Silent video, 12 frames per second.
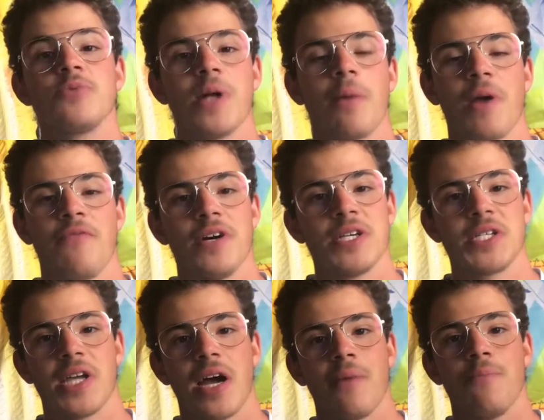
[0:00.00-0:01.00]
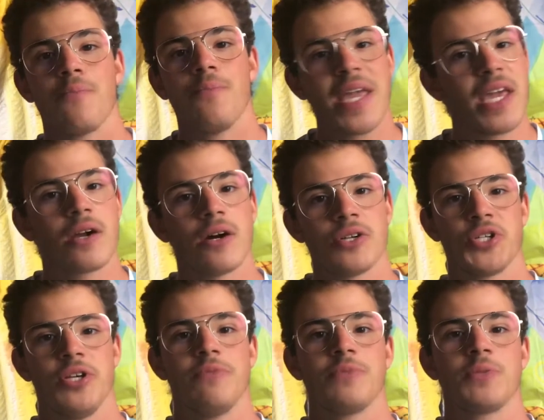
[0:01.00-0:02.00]
was not my first time making
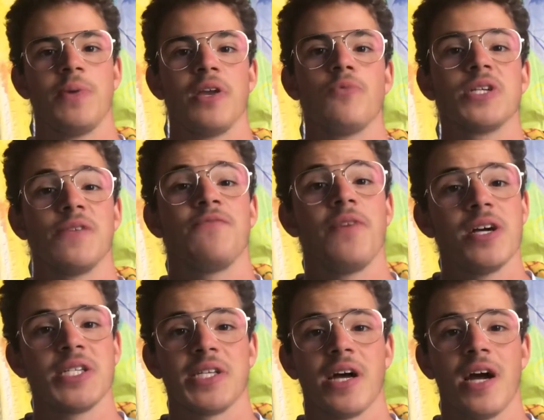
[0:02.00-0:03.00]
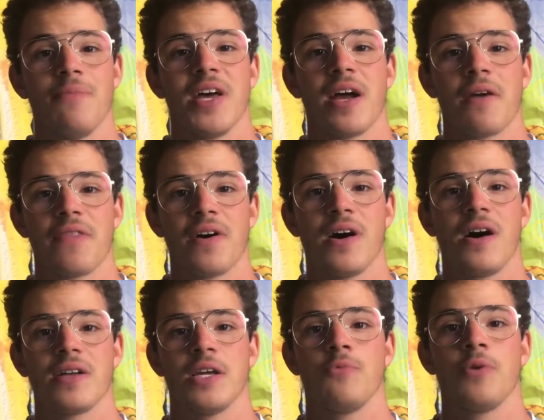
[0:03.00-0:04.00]
costumes, but it was the first time that I
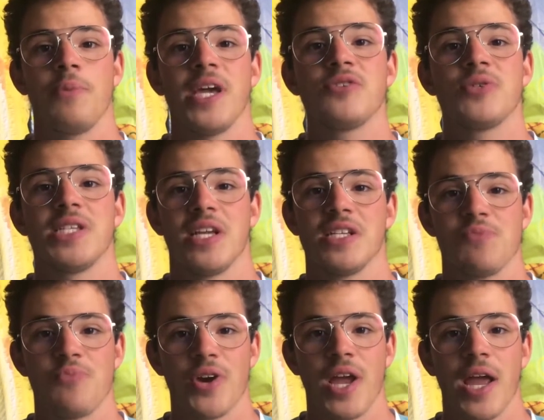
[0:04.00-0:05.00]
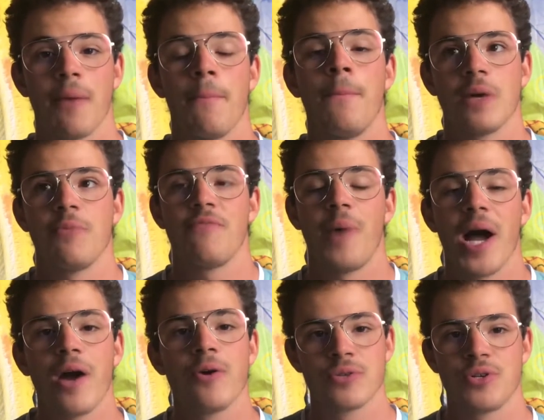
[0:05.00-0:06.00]
thought it would be interesting to bring some of my
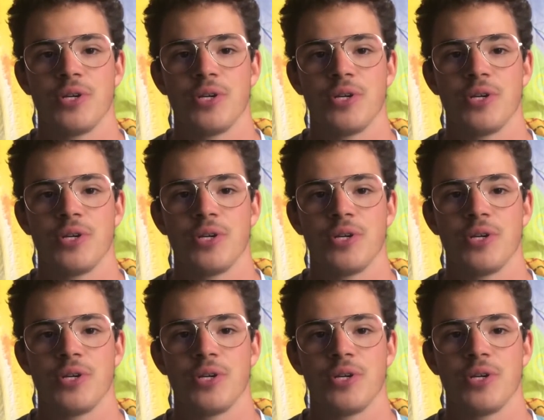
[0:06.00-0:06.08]
own